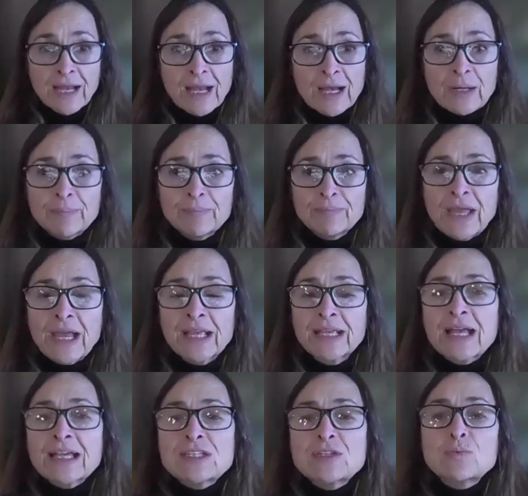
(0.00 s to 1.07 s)
I
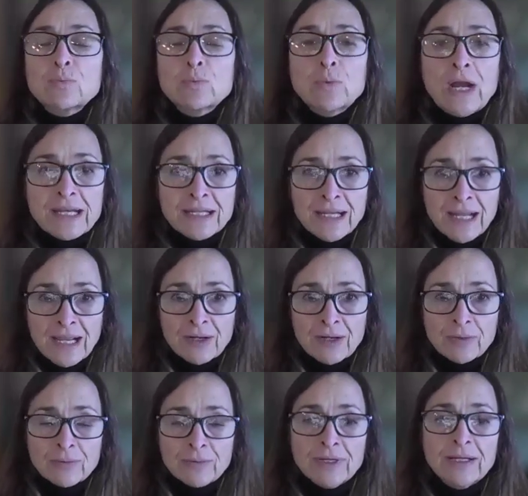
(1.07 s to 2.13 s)
guess right
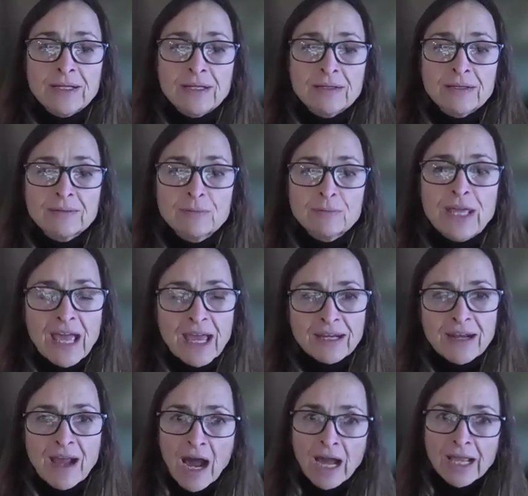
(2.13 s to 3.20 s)
now we
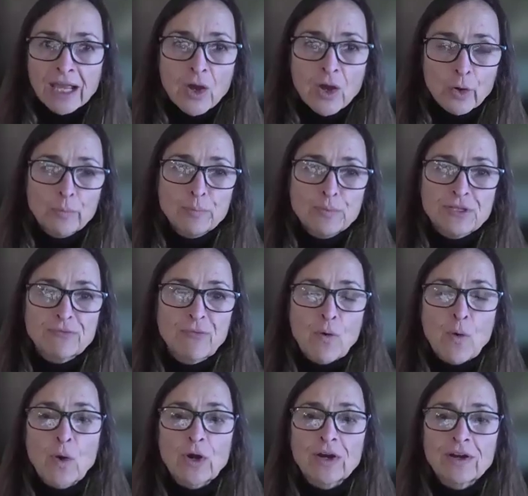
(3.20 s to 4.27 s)
had high hopes
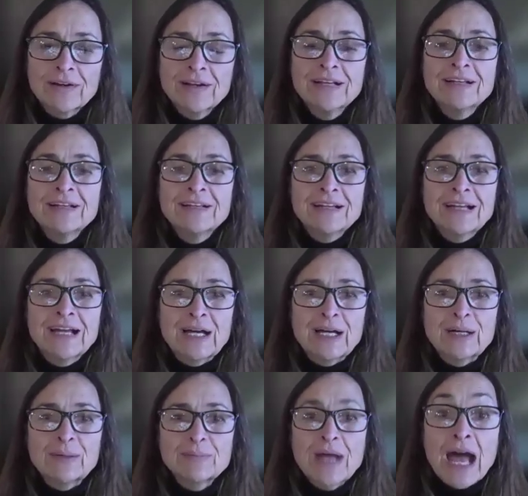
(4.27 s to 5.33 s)
for
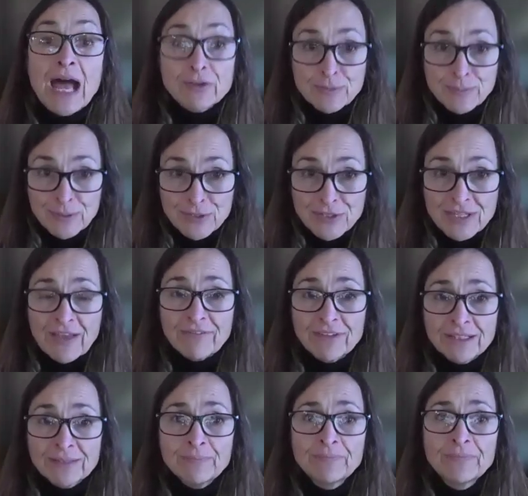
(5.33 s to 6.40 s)
House Bill
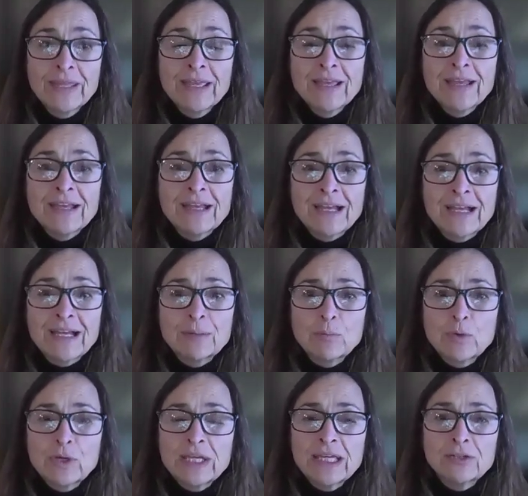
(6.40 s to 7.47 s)
7.
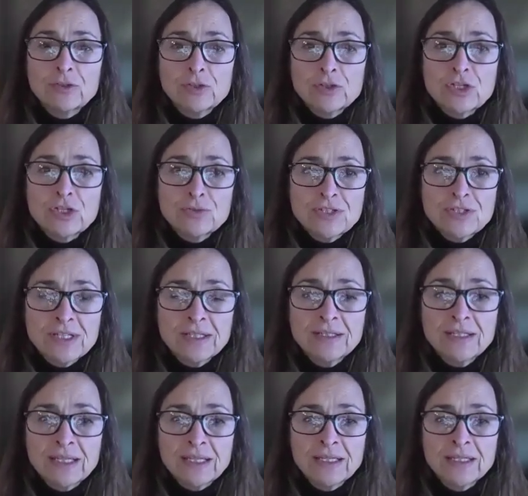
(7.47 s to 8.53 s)
We introduced
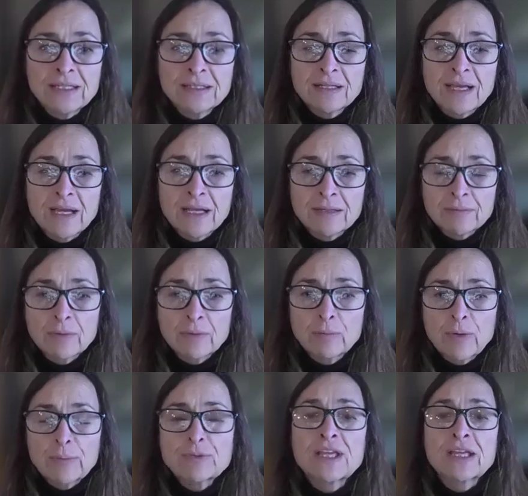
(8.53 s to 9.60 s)
it in,
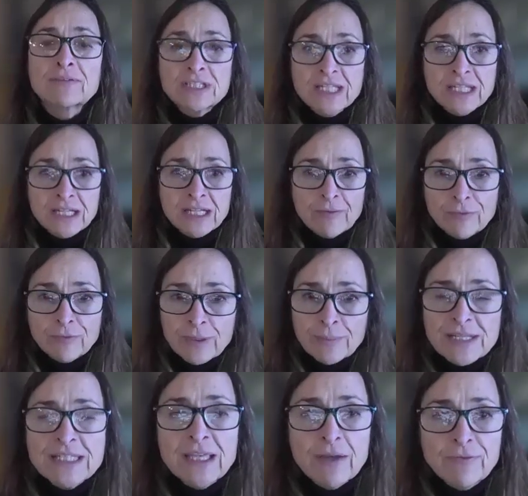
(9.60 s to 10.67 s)
Representative Latina Humphrey and
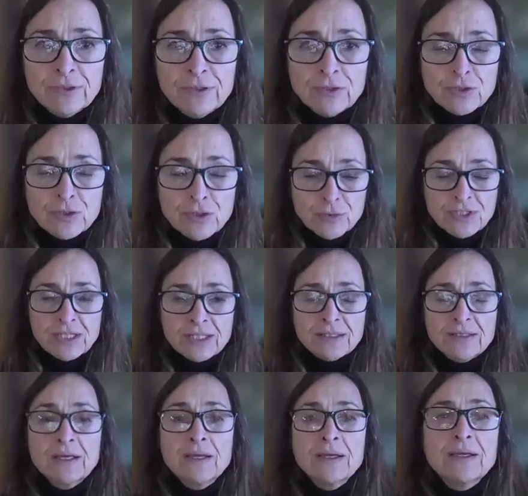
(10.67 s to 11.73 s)
myself introduced
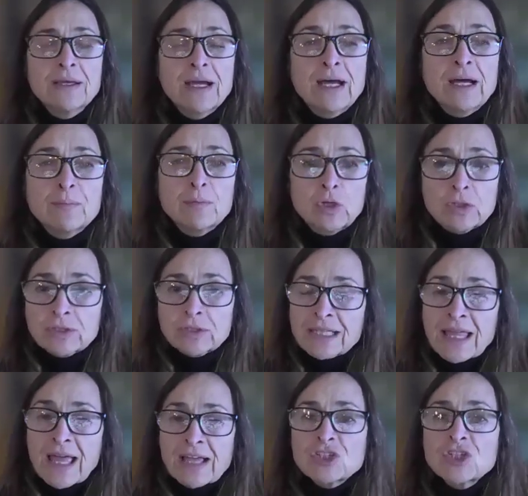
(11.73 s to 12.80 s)
it early
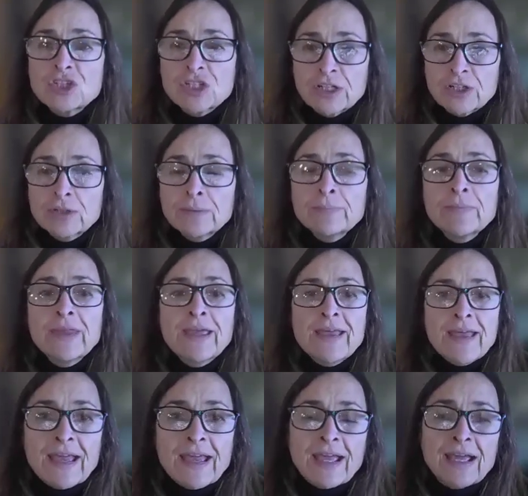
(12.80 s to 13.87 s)
last year.
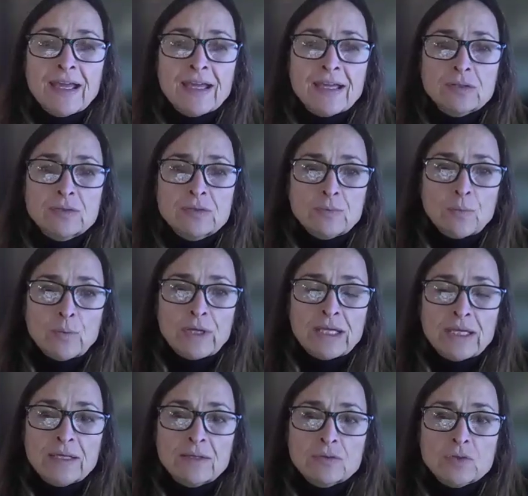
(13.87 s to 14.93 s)
And
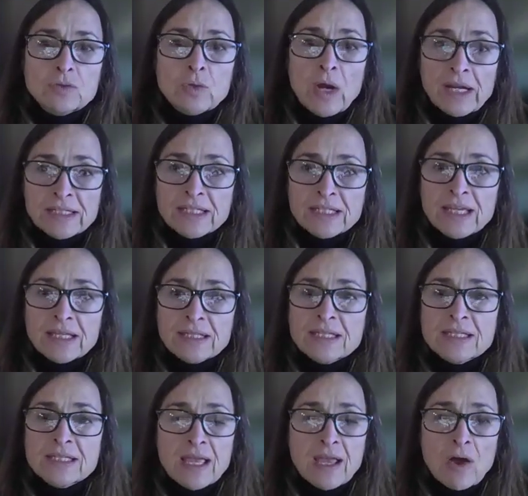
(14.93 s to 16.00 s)
we tried to
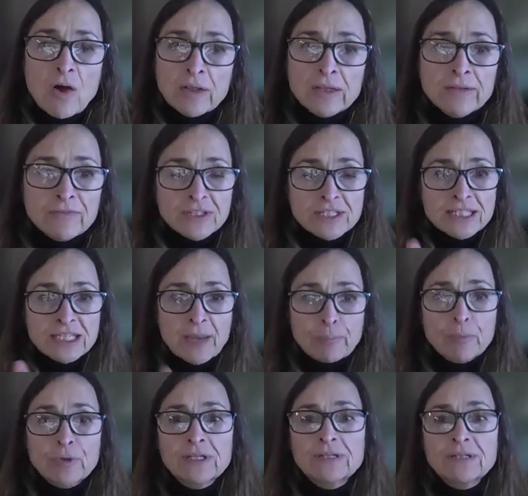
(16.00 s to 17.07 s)
get all of the
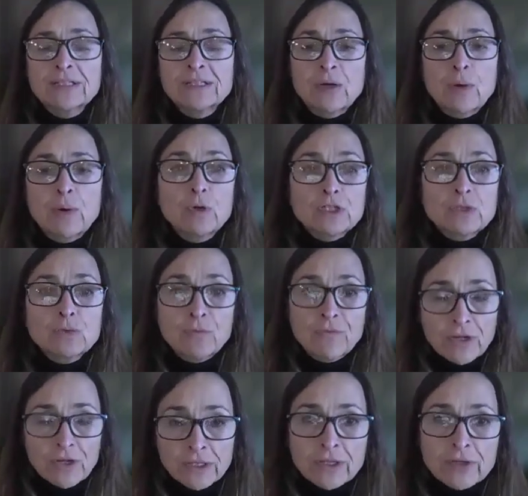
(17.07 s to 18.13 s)
separate, I worked
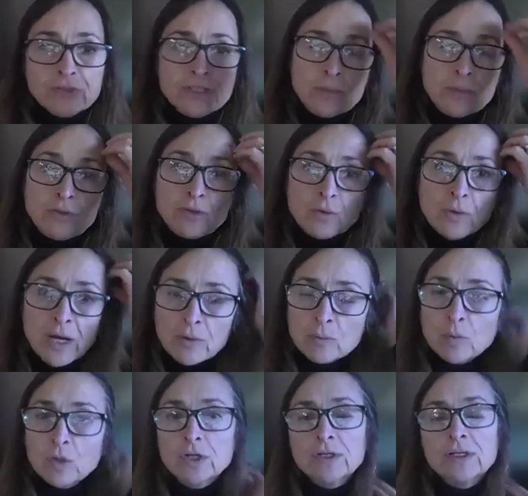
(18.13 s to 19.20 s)
very closely with
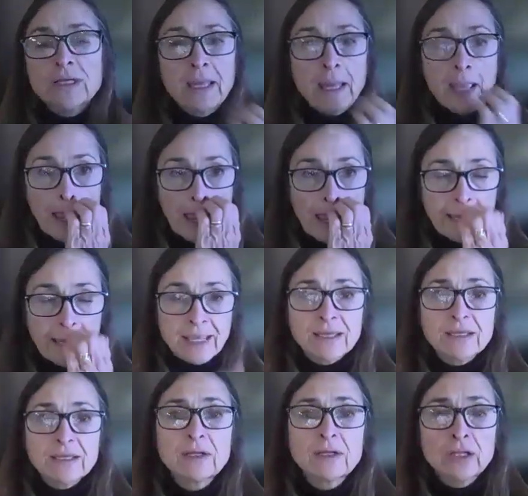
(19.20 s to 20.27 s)
Groundwork
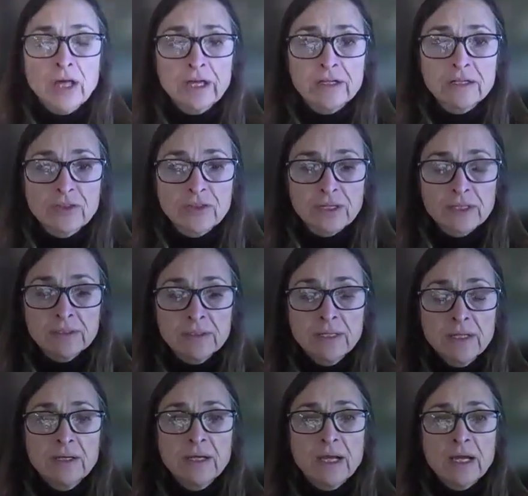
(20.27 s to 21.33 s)
and a lot of
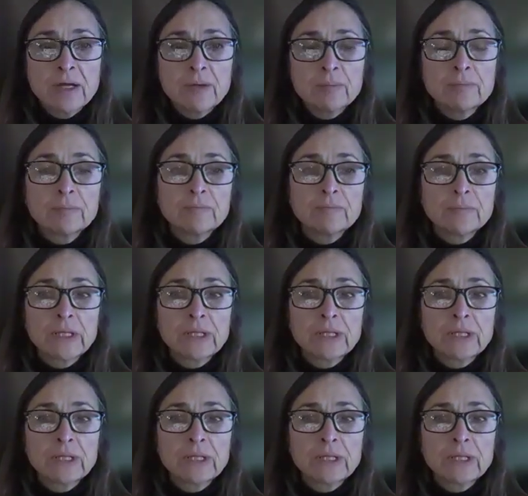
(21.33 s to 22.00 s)
the